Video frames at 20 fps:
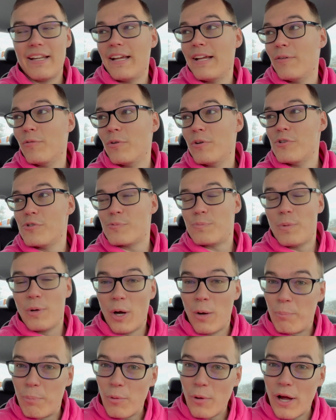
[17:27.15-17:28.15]
It was
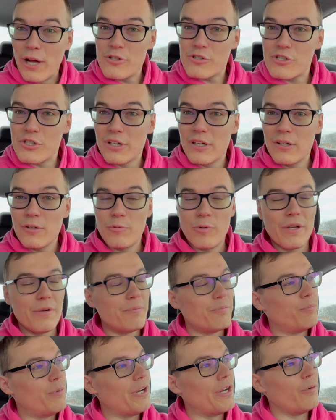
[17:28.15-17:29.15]
a pleasure. We
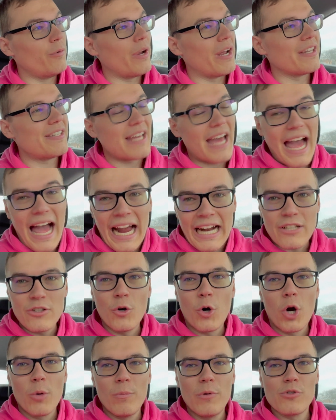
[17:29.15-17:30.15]
we we attacked
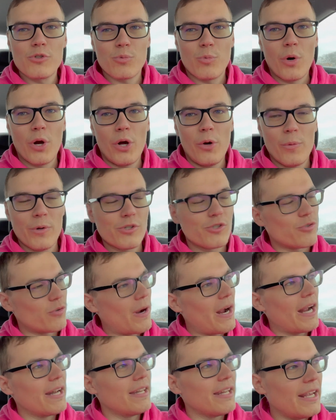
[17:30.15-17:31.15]
Norman's will. We
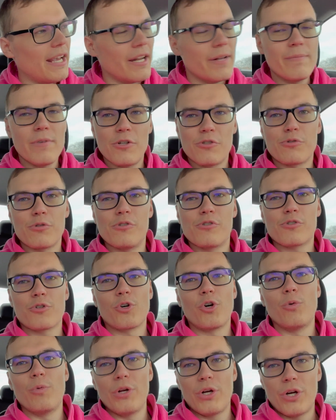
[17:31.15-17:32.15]
tried to get a mystery
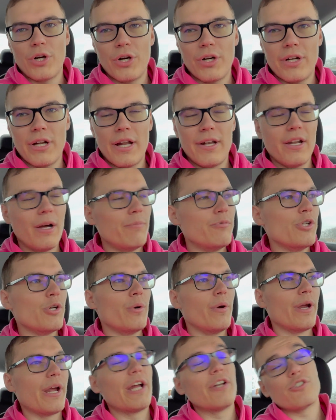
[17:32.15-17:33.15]
scroll. We couldn't end up
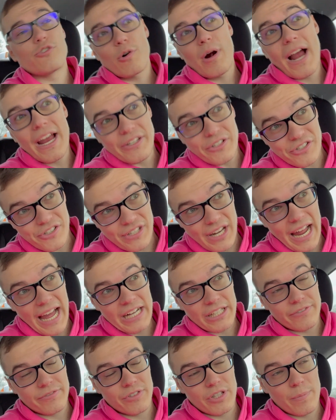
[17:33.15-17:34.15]
doing it. Tried
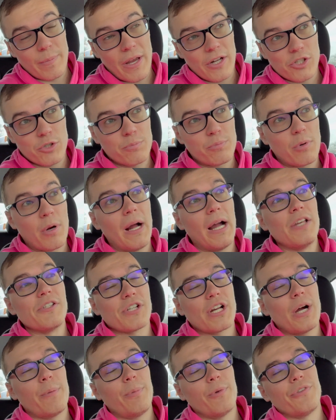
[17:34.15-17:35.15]
Stacker for the major
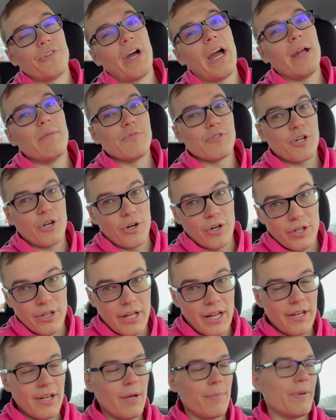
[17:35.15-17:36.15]
prize a couple times.
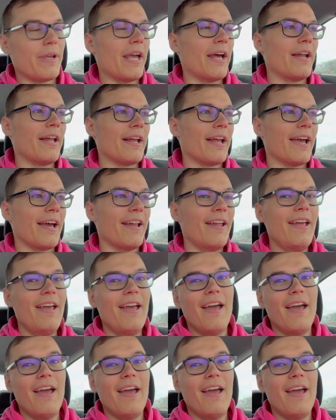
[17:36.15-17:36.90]
Couldn't end up getting it.